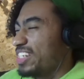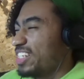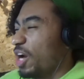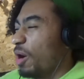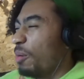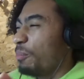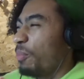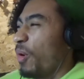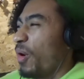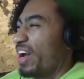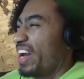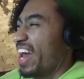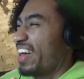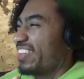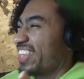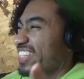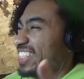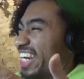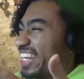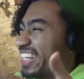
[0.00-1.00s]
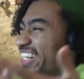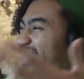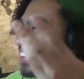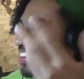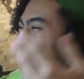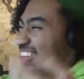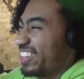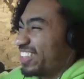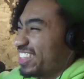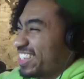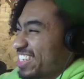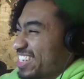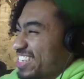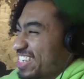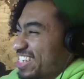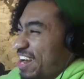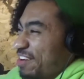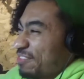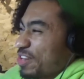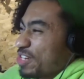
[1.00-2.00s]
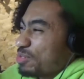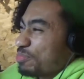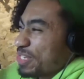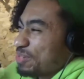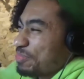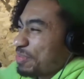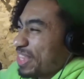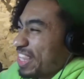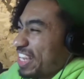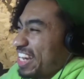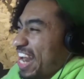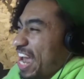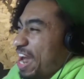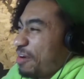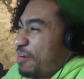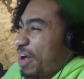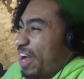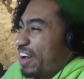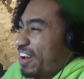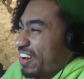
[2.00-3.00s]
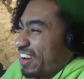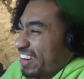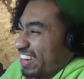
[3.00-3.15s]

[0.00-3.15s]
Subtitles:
Okay, don't point out the technical stuff. You're supposed to be the narrator.